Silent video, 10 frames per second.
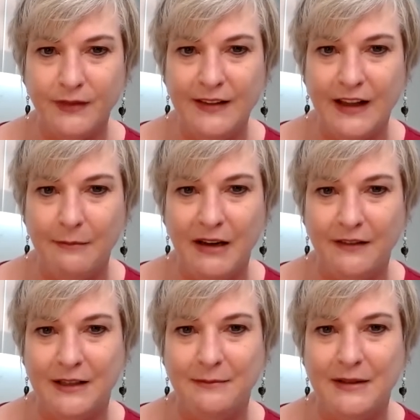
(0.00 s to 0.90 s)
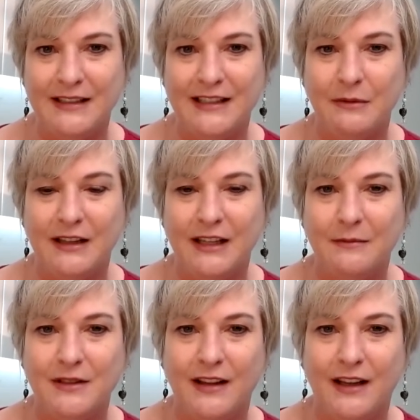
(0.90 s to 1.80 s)
that may have done business with them
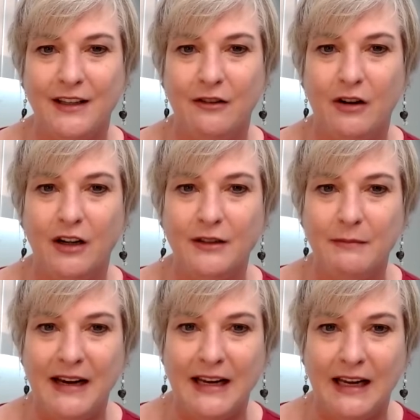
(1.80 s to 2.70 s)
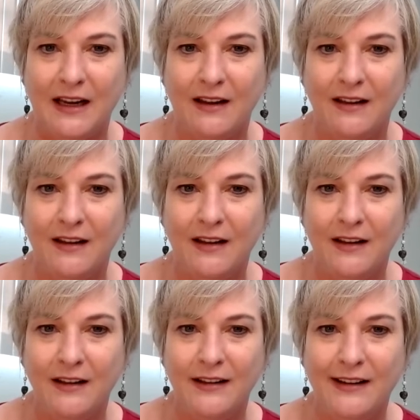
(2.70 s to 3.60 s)
so that you aren't making,
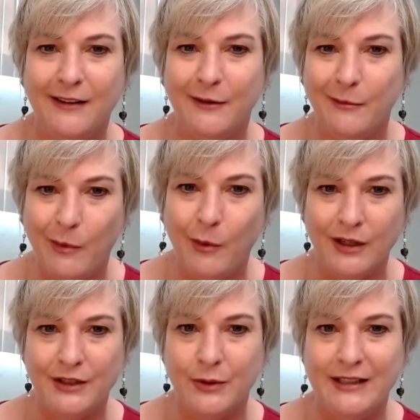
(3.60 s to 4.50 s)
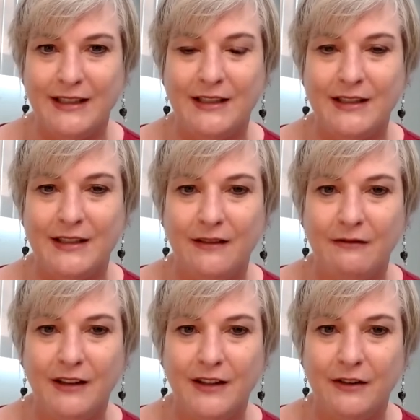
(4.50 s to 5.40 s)
you know, poor choices
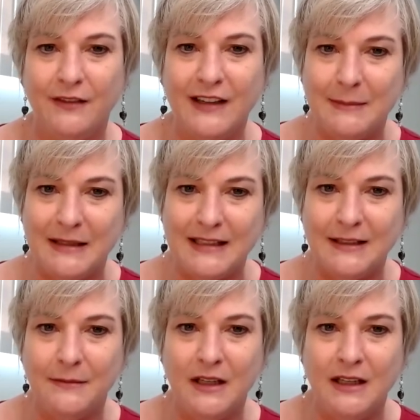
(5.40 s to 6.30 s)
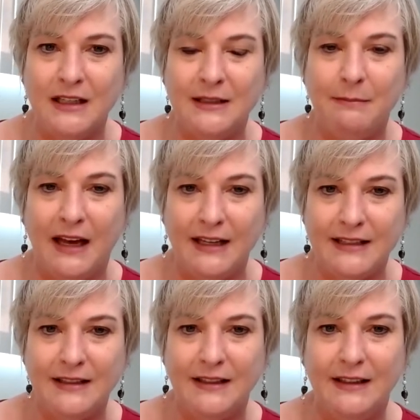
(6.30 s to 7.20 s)
with your investments. But
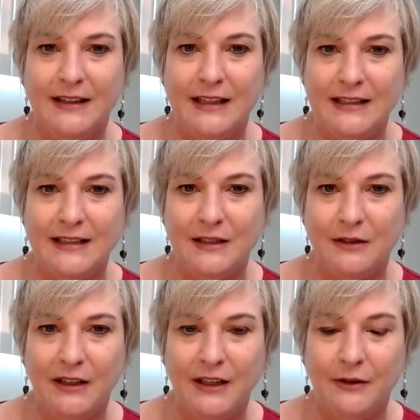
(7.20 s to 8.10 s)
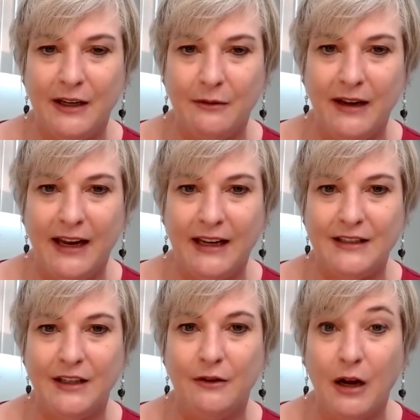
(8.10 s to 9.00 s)
this is a really great way
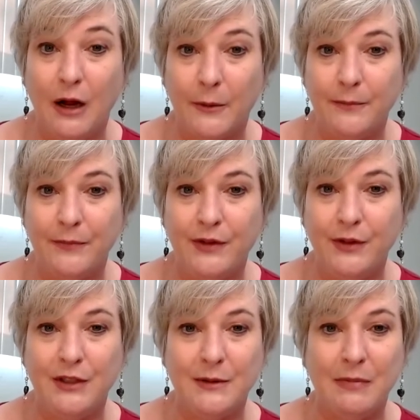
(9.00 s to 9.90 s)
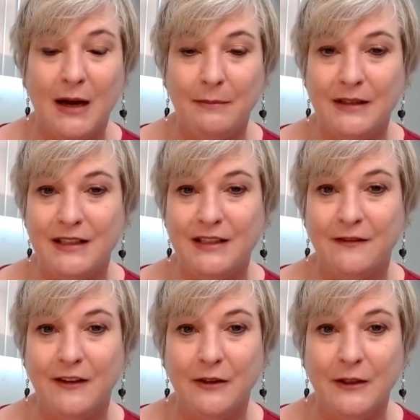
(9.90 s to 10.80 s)
to grow. You just pop into
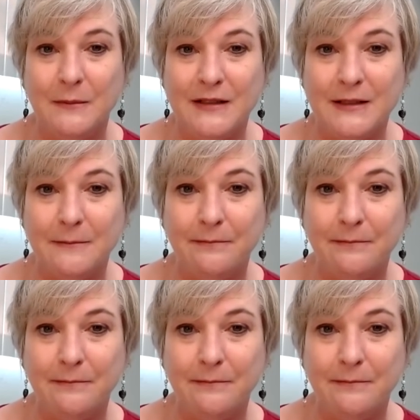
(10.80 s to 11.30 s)
different rooms.